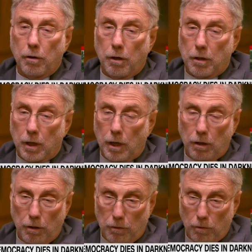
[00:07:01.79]
are
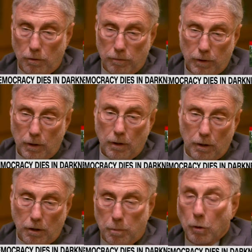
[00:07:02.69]
designed to sort of,
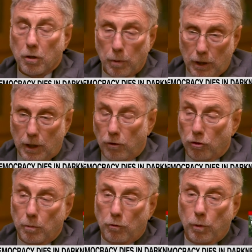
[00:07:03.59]
there's supposed to be a
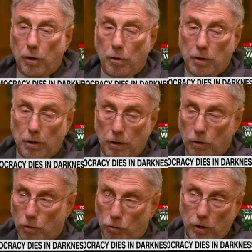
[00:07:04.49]
tension between those
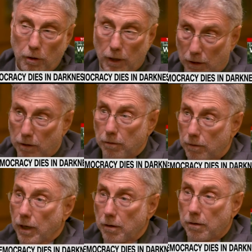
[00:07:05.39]
institutions. That's
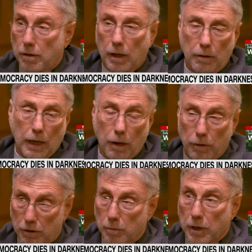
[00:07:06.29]
how
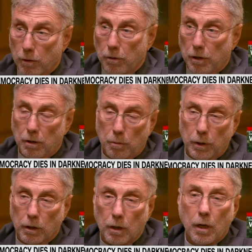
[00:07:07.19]
this democracy is
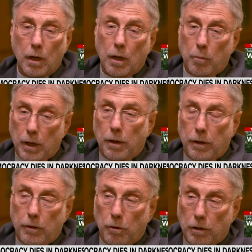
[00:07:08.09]
built. But I
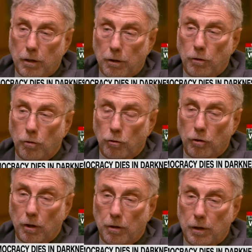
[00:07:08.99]
think those
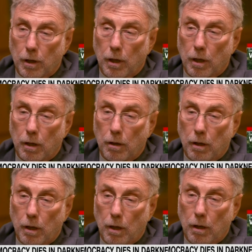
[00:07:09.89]
institutions
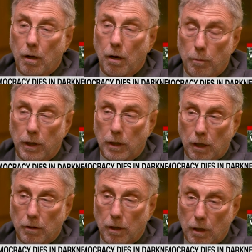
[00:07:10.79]
are being
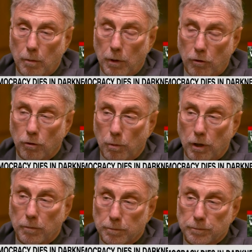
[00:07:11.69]
tested in a major way.